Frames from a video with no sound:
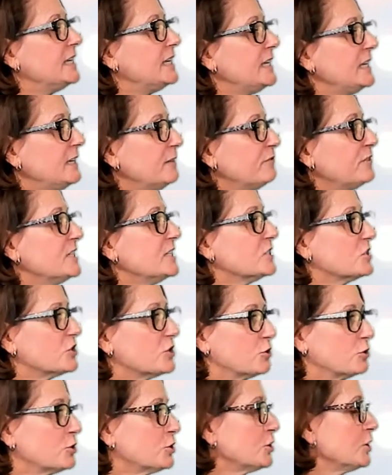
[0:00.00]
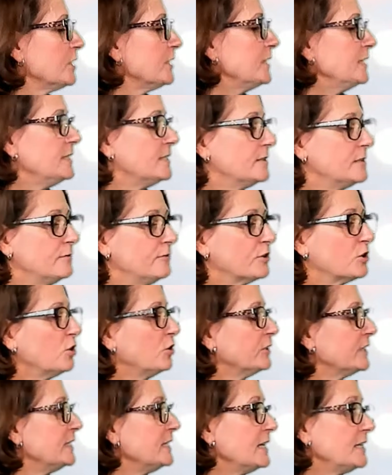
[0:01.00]
If the insertion is
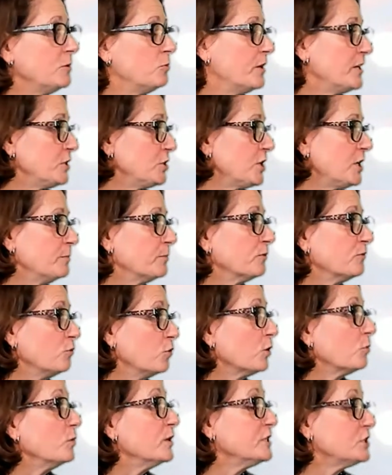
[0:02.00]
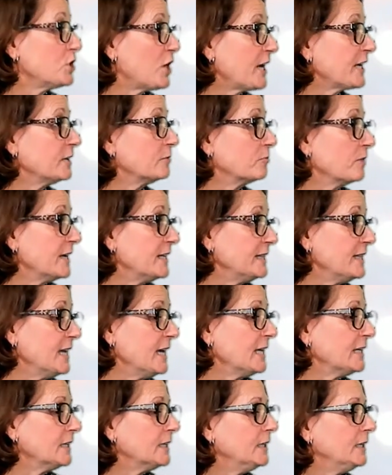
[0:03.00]
difficult in any way, shape, or form, we check it right
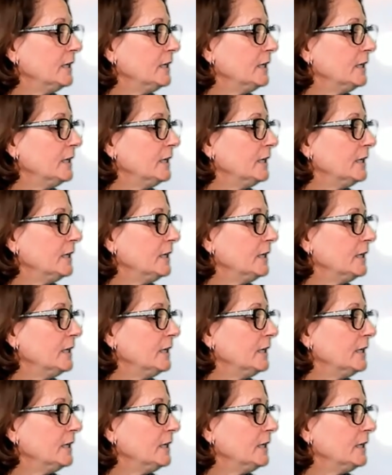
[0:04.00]
then.